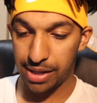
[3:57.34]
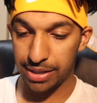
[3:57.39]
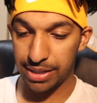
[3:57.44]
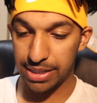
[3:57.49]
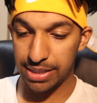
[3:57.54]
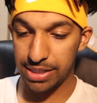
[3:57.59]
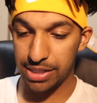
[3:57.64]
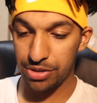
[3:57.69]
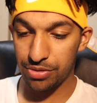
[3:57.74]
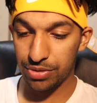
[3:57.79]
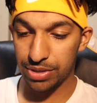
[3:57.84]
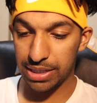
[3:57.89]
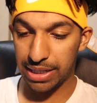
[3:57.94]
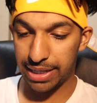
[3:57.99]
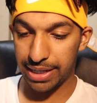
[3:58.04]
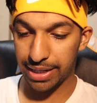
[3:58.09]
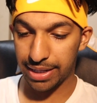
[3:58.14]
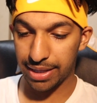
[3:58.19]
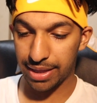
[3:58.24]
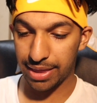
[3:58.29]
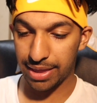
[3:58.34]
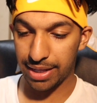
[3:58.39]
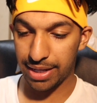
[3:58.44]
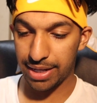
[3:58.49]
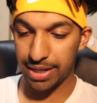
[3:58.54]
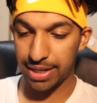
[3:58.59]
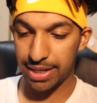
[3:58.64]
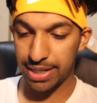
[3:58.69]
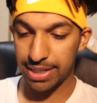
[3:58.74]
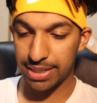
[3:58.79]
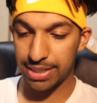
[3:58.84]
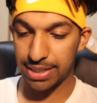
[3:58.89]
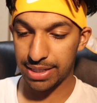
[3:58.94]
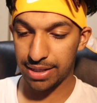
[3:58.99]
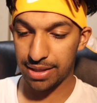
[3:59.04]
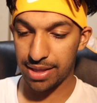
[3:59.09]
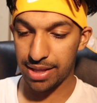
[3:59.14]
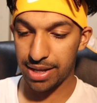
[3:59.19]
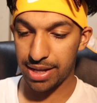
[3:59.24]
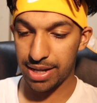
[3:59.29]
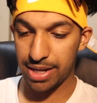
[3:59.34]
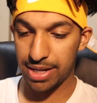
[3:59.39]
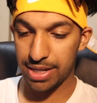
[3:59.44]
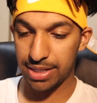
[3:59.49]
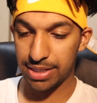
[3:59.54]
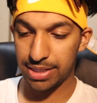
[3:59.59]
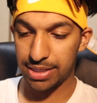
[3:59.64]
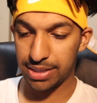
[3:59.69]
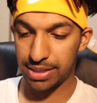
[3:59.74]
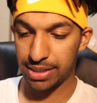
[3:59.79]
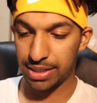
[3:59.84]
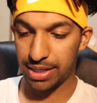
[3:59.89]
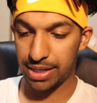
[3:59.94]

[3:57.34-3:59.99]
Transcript: Doesn't he use like this and this and